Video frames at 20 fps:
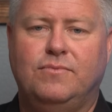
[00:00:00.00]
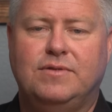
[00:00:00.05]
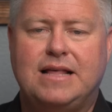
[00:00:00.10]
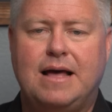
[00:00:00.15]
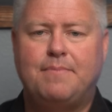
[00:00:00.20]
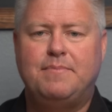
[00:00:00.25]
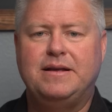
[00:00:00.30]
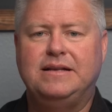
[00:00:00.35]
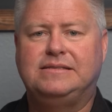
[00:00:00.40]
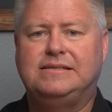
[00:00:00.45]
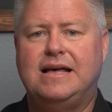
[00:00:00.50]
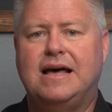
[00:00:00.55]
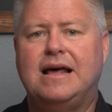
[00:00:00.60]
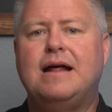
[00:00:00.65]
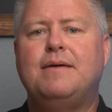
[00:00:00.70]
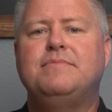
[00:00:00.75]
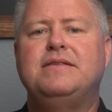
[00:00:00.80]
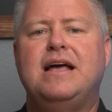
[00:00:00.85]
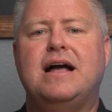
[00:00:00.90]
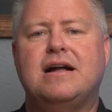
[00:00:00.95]
That being said,
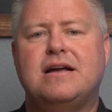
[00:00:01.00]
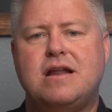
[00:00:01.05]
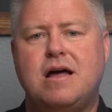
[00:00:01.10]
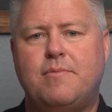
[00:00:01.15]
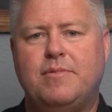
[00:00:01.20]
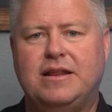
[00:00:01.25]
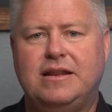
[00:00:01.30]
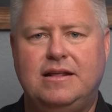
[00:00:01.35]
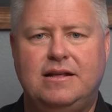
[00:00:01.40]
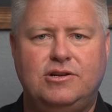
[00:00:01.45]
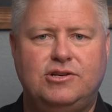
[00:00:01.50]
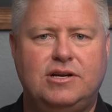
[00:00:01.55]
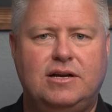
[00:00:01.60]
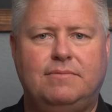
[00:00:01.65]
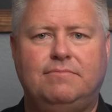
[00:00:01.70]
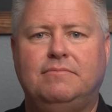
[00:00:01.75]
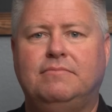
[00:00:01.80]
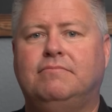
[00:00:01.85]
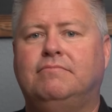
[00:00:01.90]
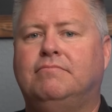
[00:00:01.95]
I'm the Economic
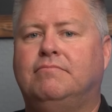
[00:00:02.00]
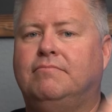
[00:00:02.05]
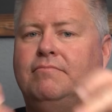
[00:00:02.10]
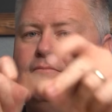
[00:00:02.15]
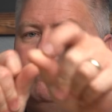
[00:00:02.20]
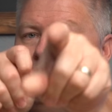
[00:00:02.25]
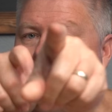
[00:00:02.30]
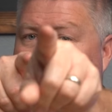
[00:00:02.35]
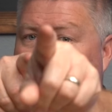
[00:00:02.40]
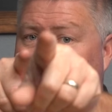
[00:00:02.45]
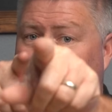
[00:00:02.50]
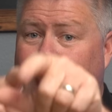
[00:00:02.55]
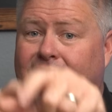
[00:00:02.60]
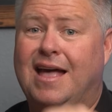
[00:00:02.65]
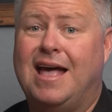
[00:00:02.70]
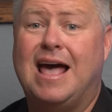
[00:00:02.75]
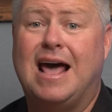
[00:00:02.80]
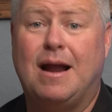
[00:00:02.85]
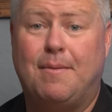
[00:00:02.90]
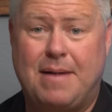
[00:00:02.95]
Ninja,
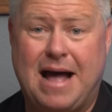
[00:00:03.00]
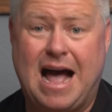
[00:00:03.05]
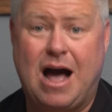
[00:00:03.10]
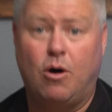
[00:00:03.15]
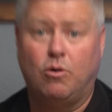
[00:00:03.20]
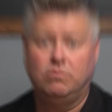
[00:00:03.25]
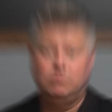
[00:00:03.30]
and I'm out.